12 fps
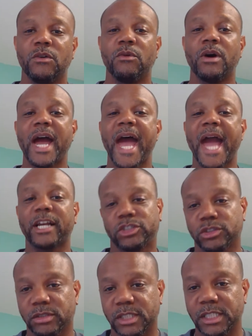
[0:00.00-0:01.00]
Well,
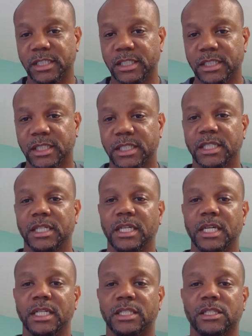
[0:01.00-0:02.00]
actually,
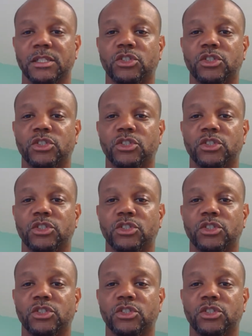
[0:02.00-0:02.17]
it's